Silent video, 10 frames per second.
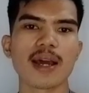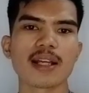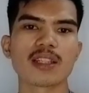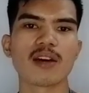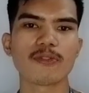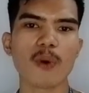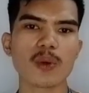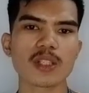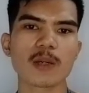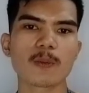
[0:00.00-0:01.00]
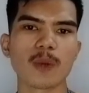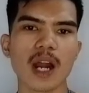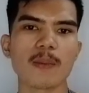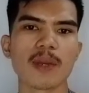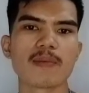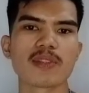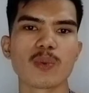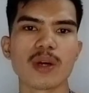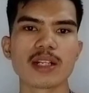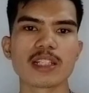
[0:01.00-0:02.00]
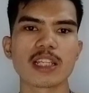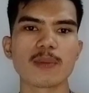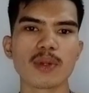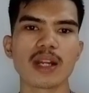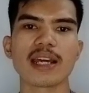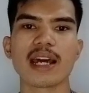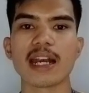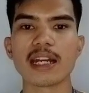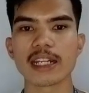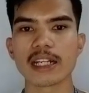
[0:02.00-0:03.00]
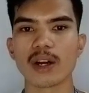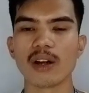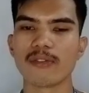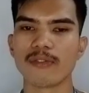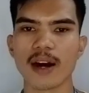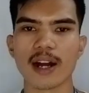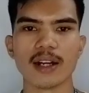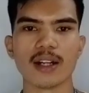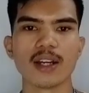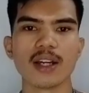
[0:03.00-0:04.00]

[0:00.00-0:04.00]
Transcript: is a focusing problems whether stimuli are near or far.